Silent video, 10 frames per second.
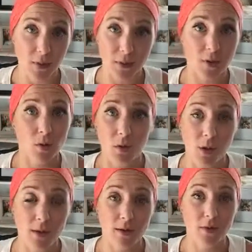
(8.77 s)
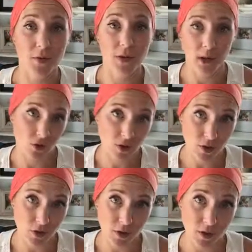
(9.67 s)
but don't worry, if you're an Android
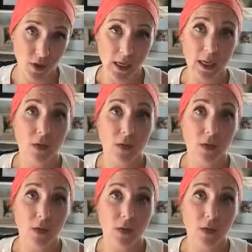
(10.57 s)
user,